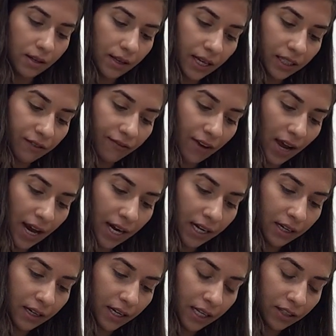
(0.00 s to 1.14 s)
That's fine,
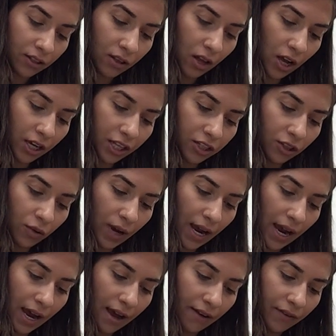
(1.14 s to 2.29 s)
as long as you
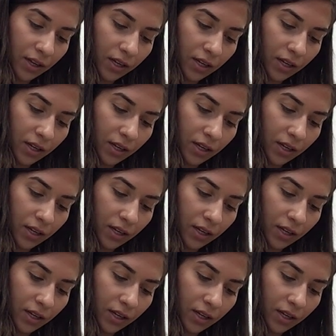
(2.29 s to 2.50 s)
have